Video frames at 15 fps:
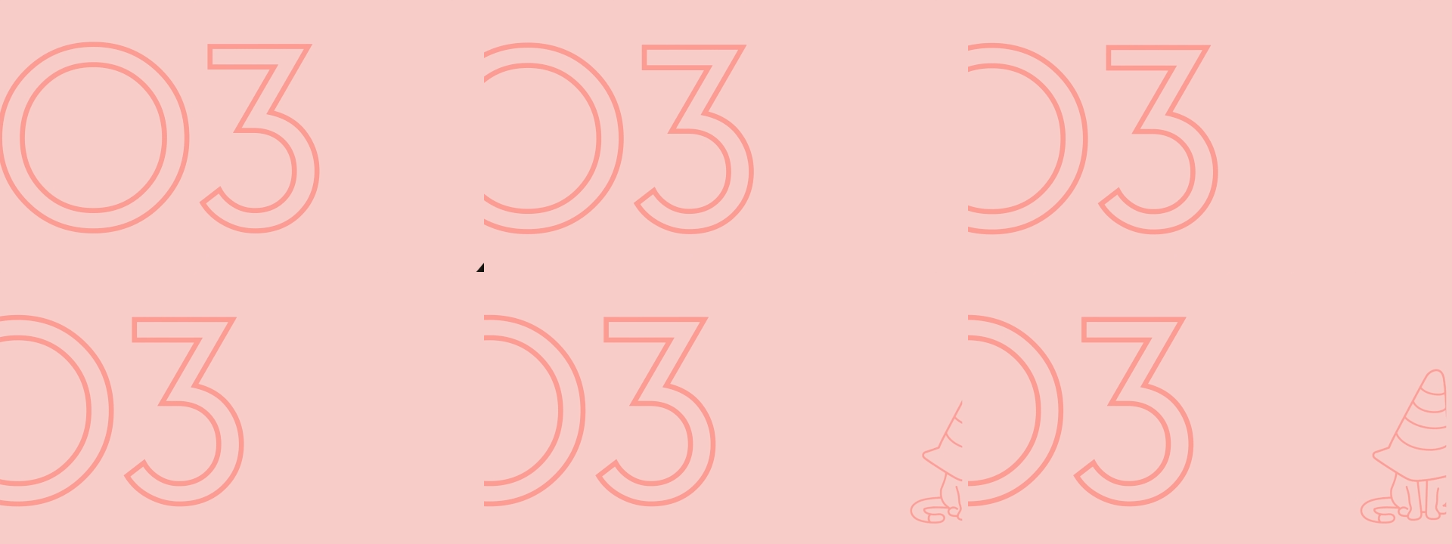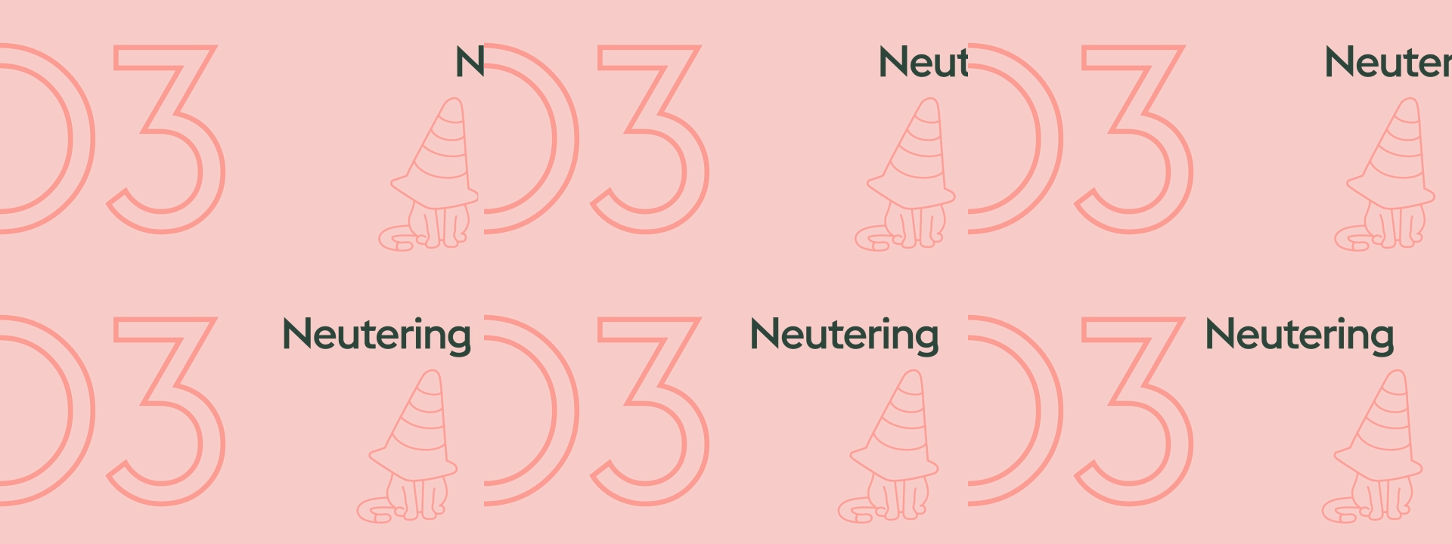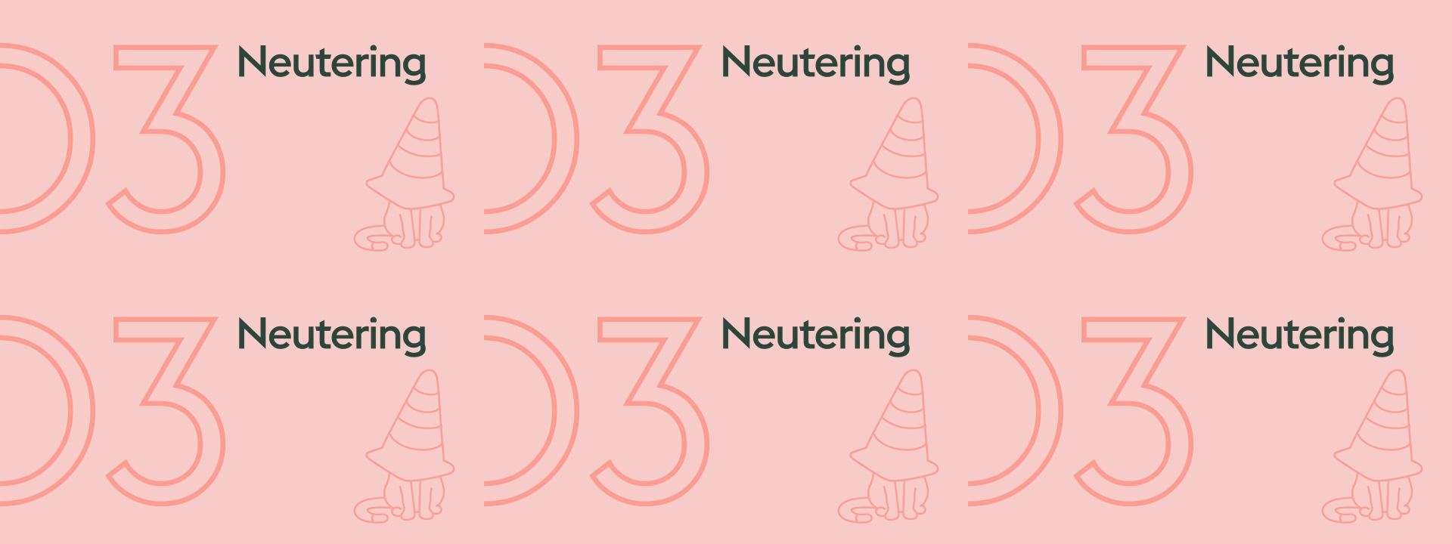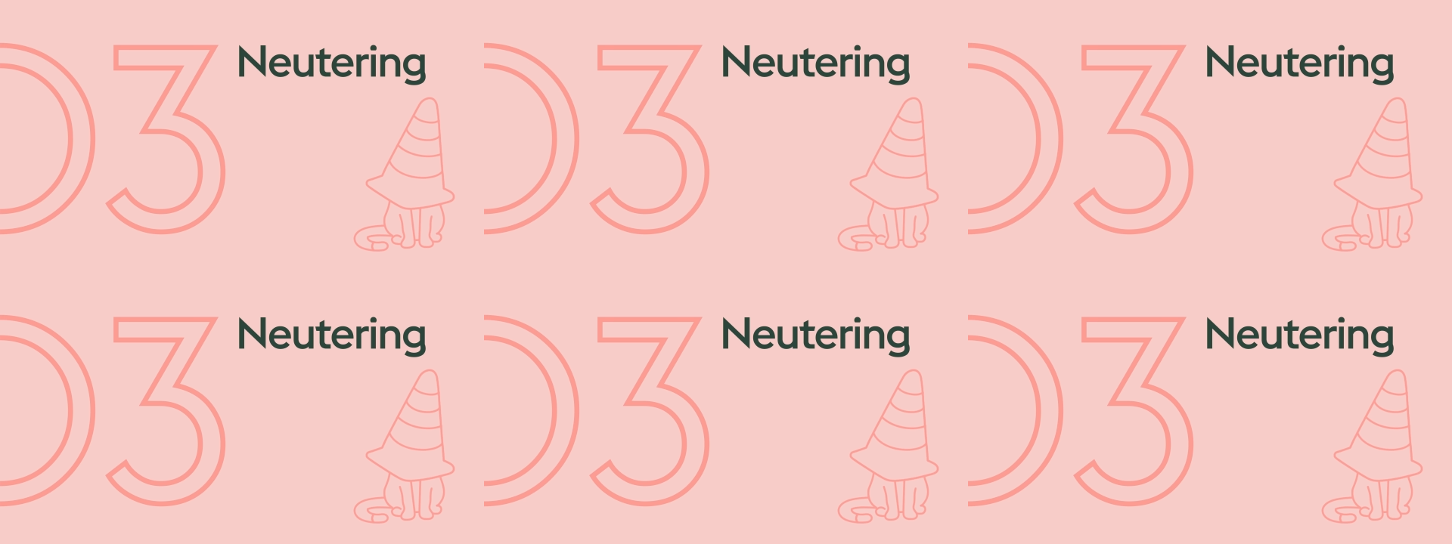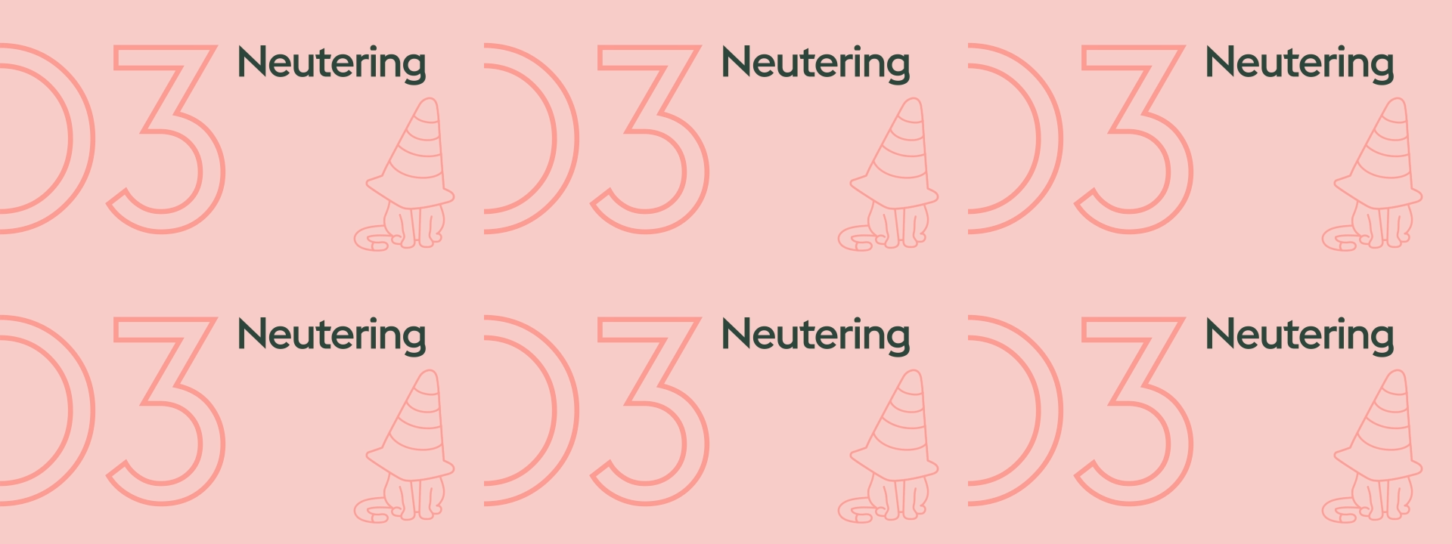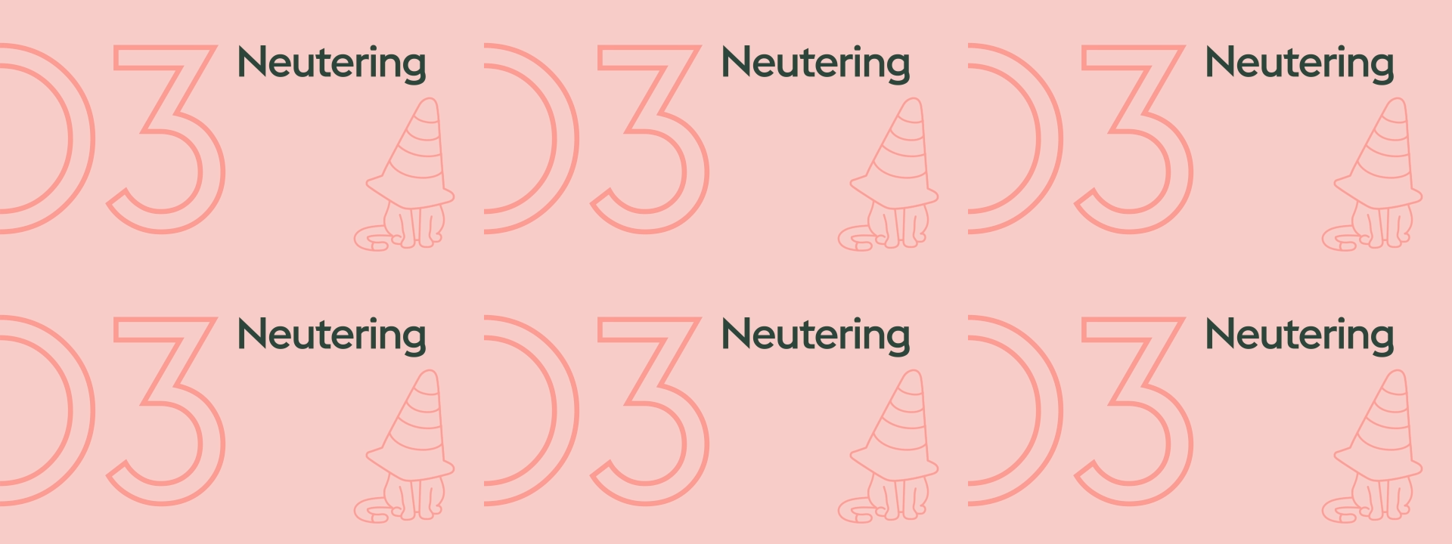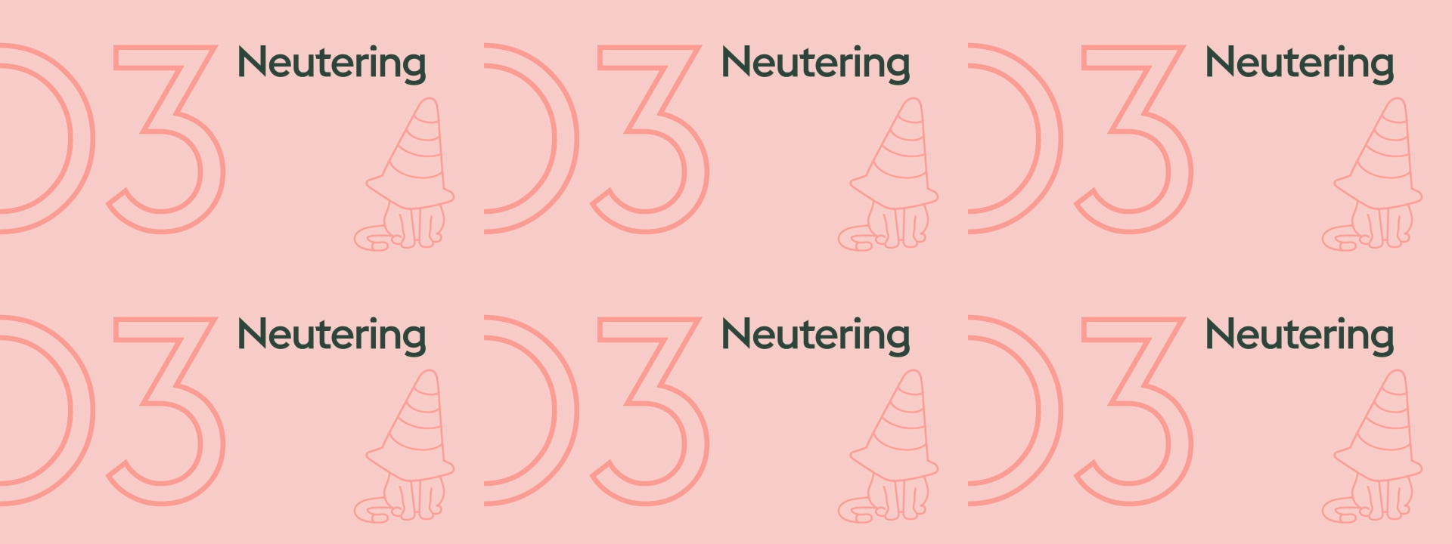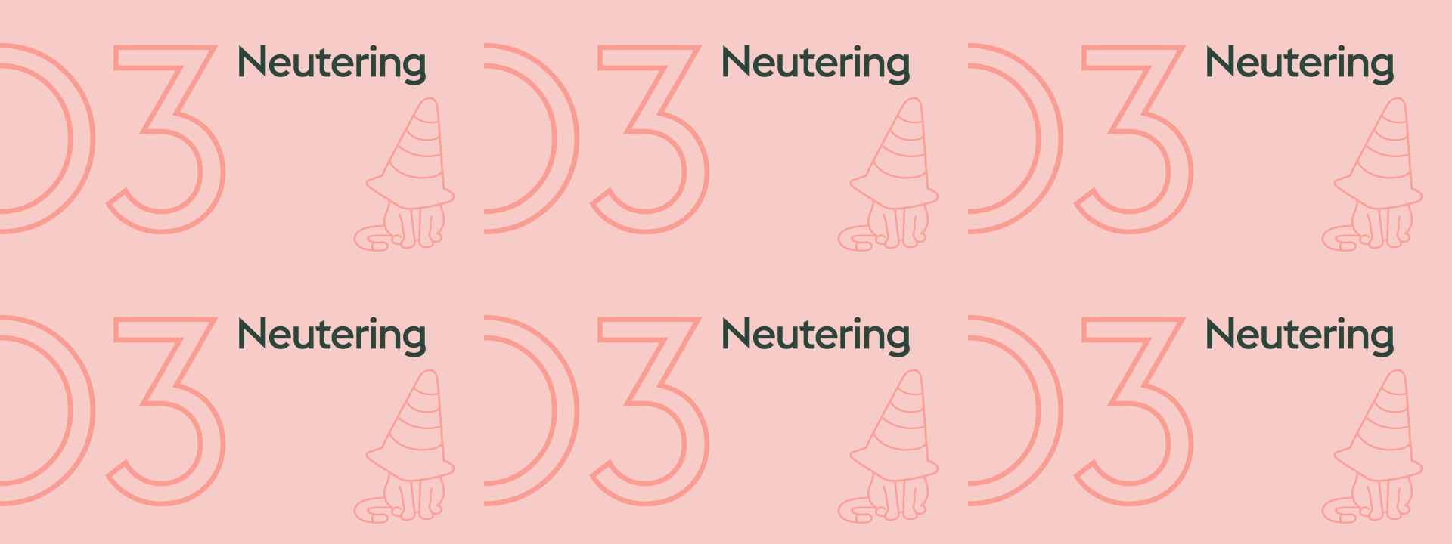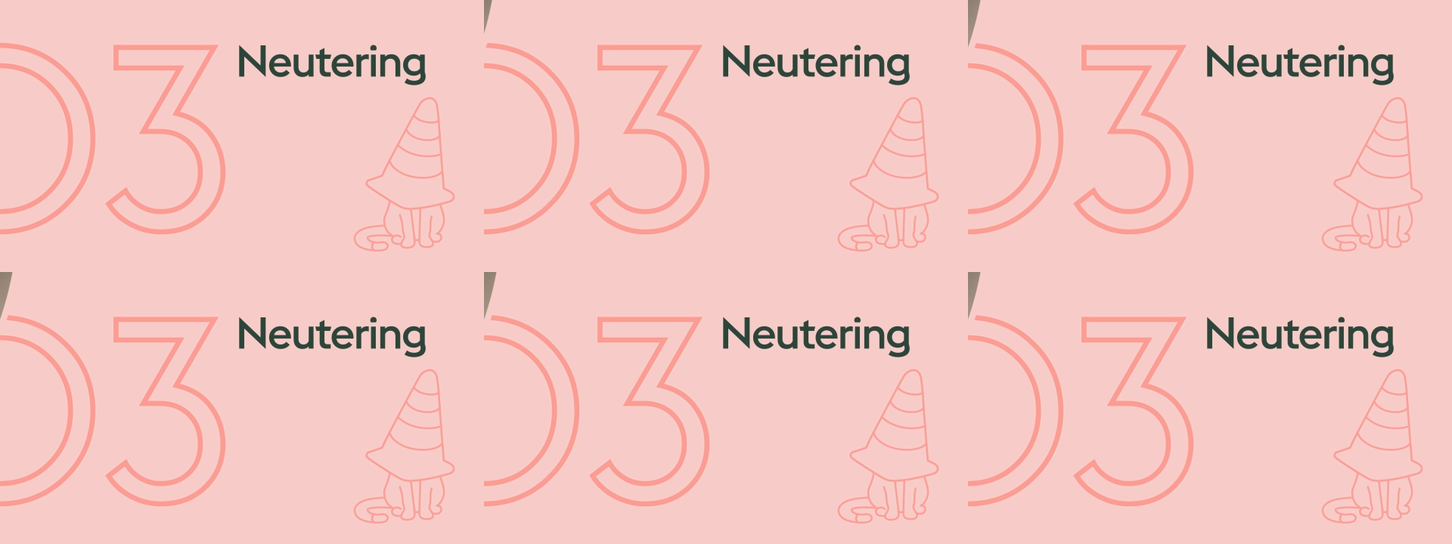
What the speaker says: (no speaker visible)